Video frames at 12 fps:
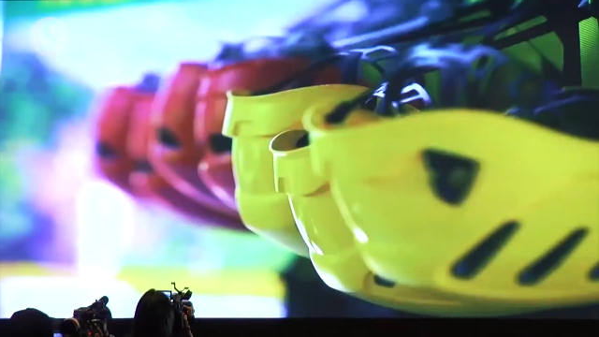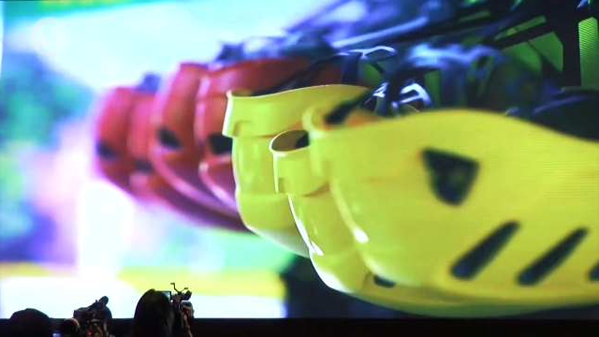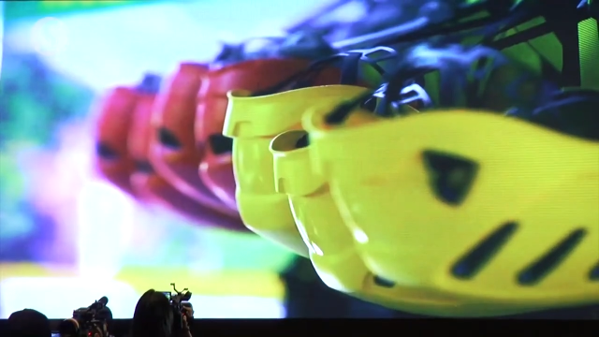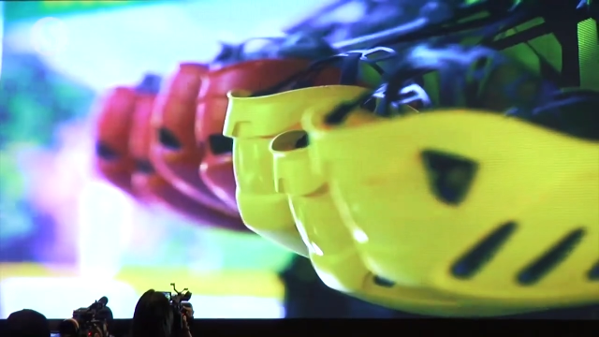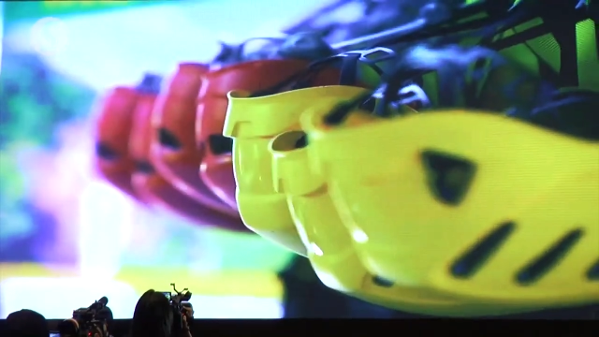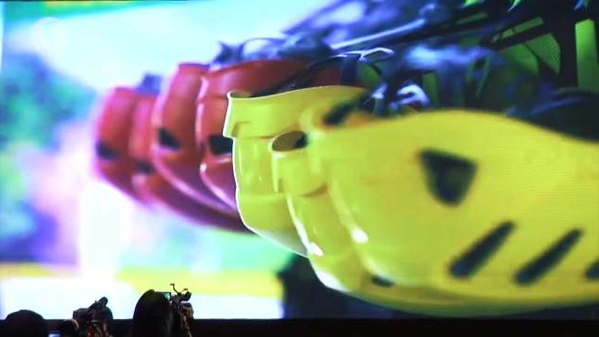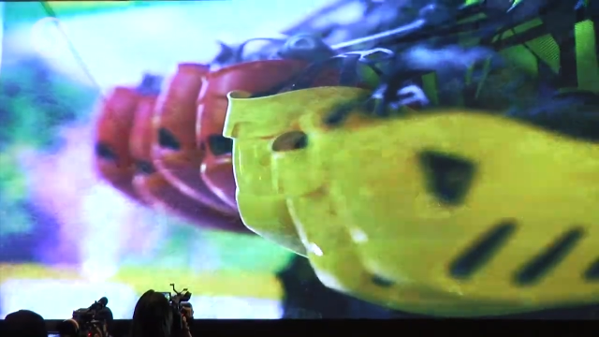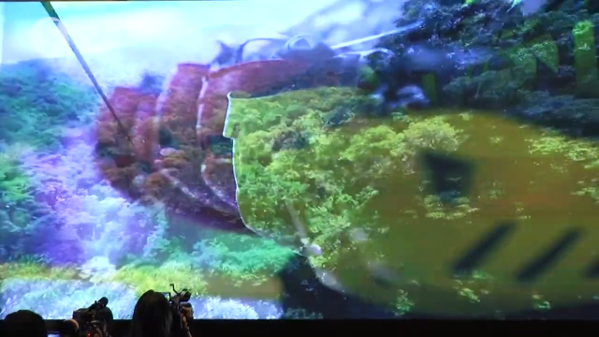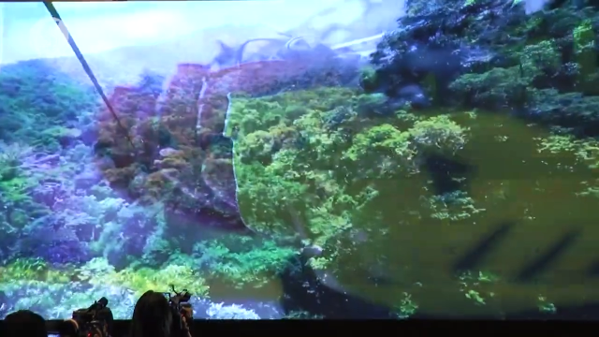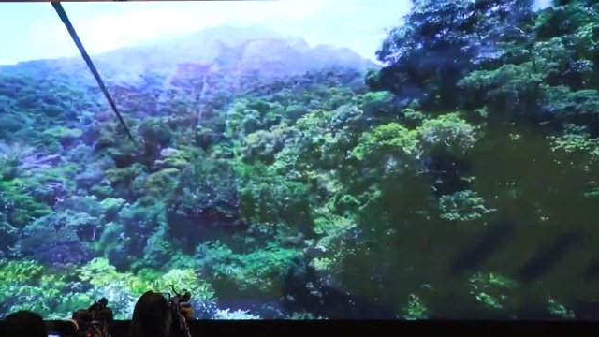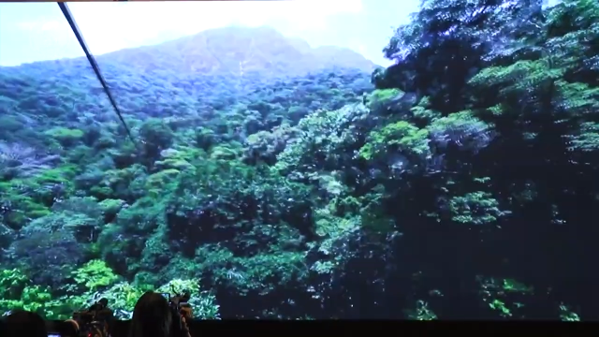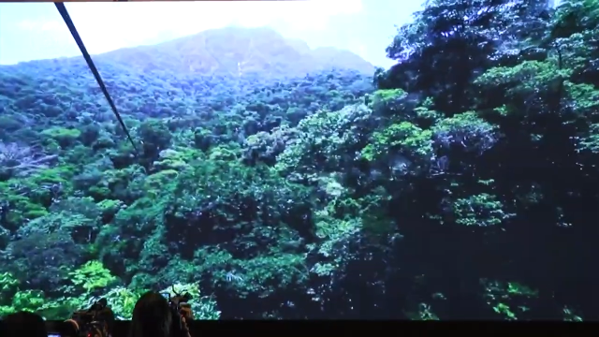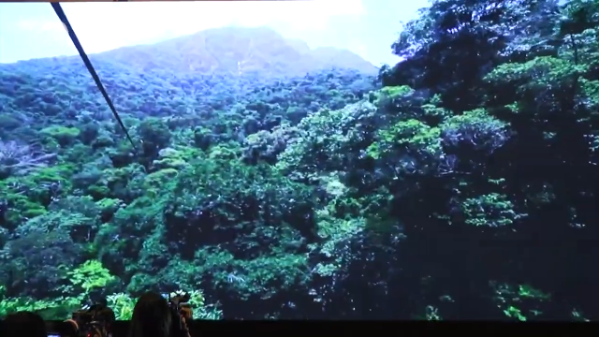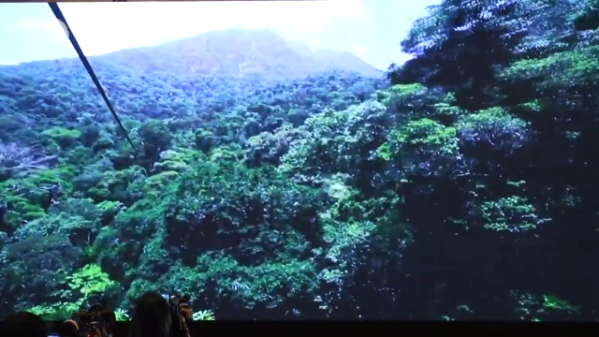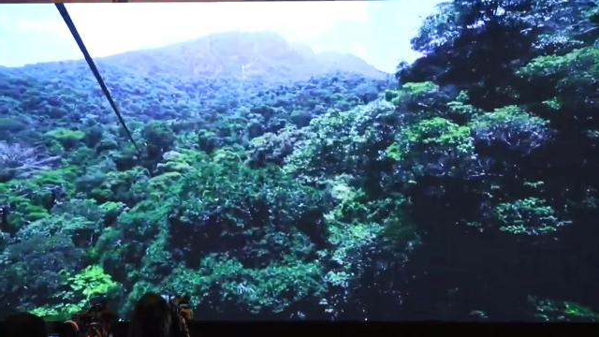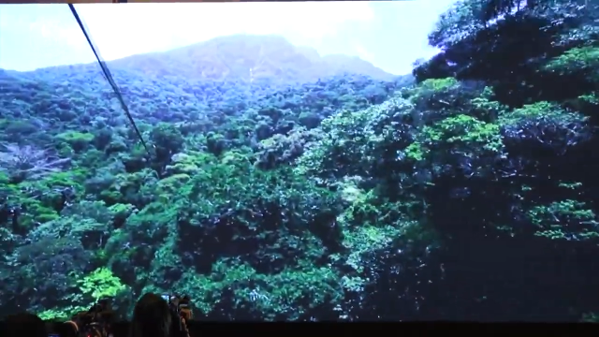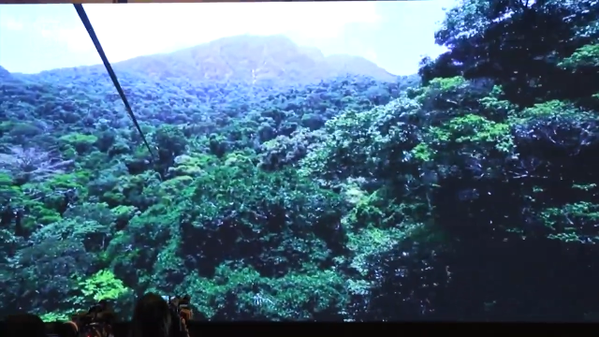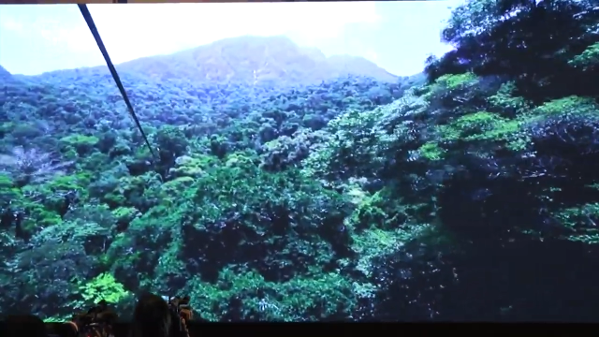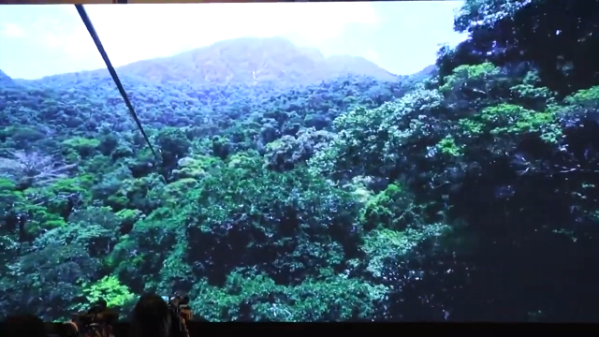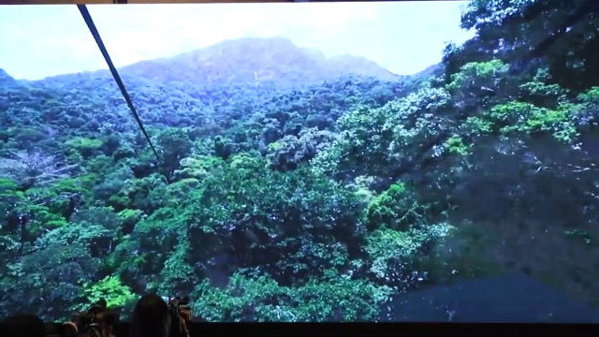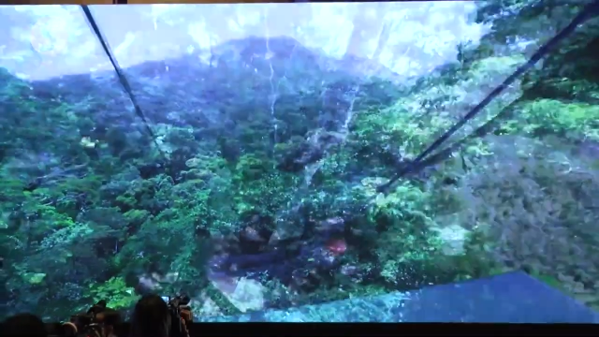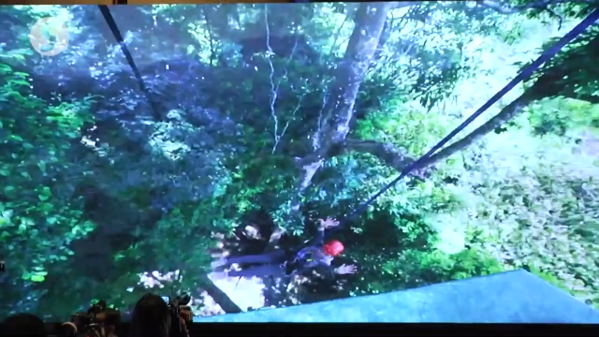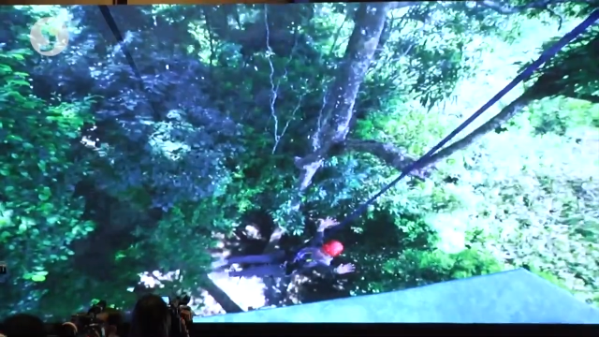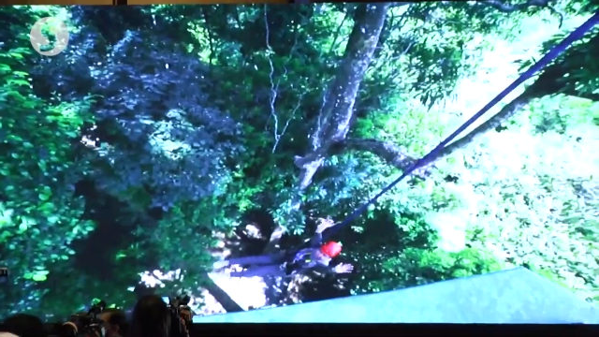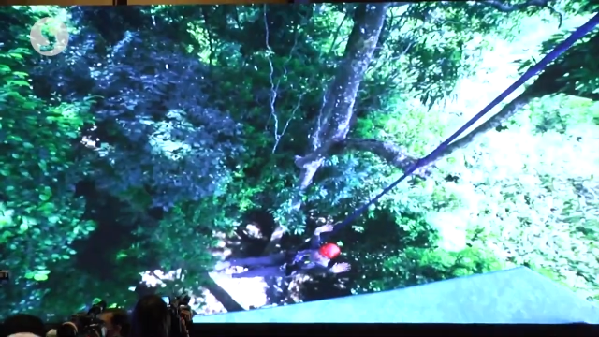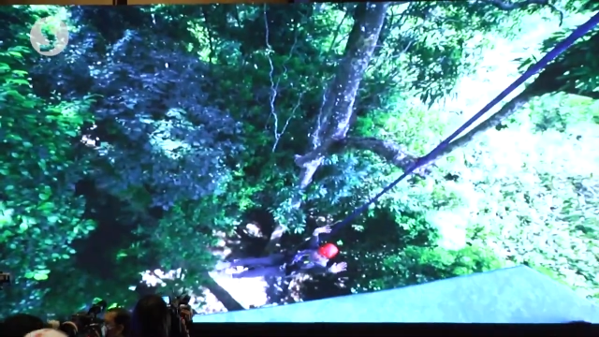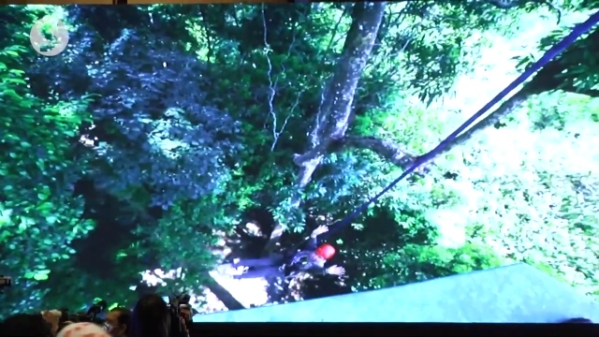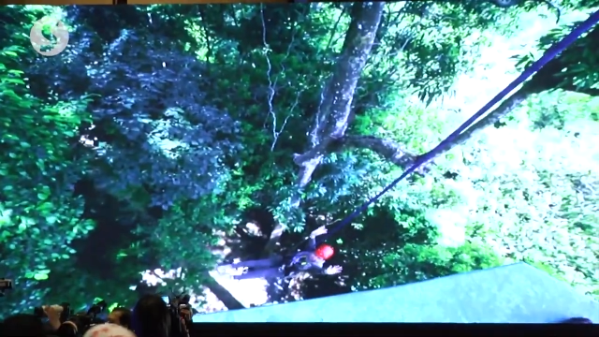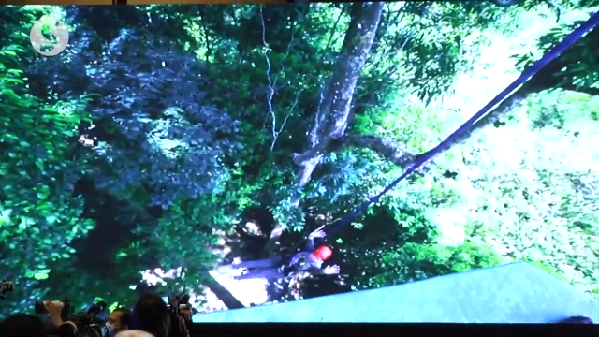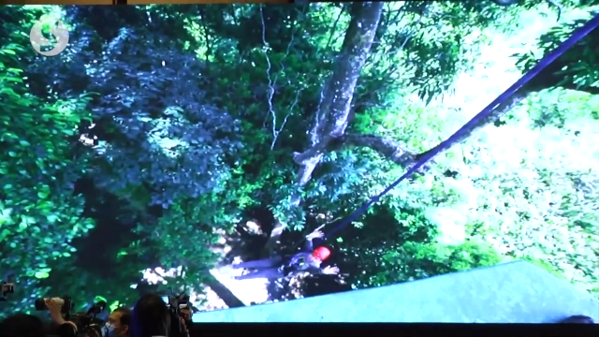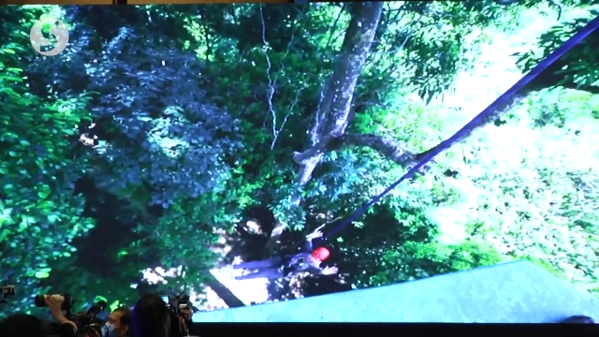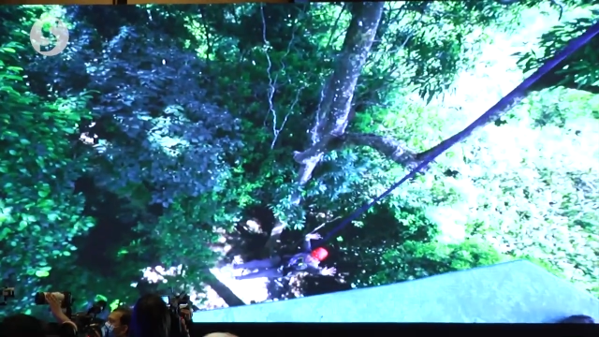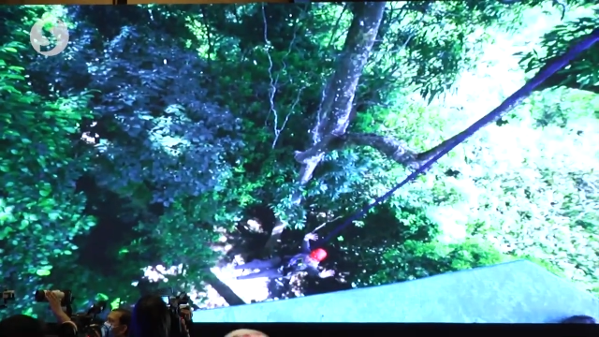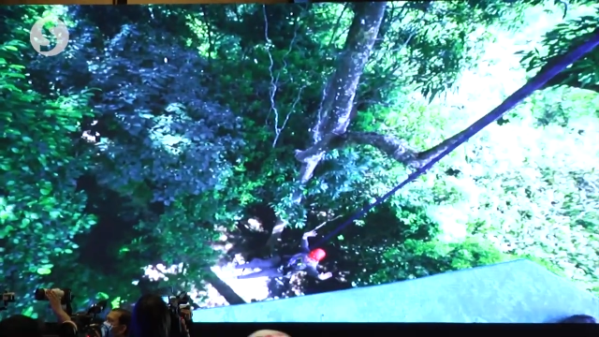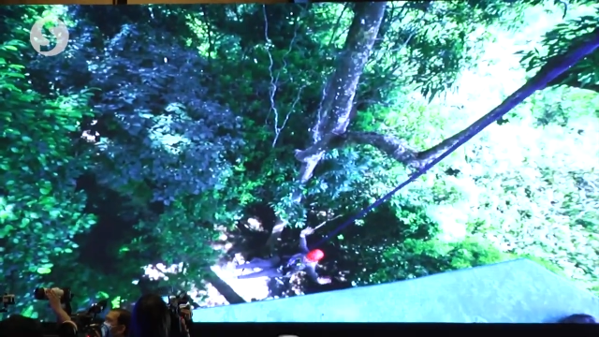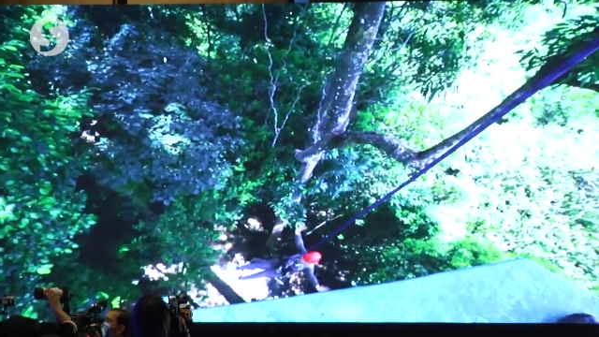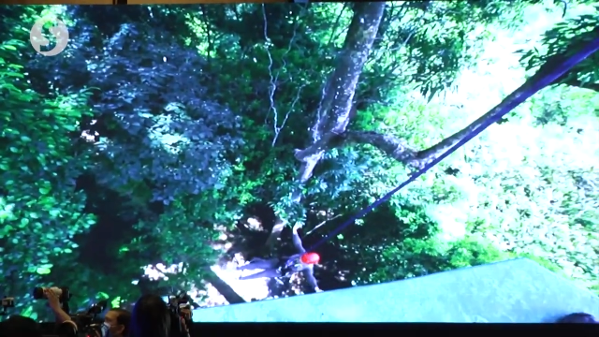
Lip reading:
No face is visible, so there are no lips to read.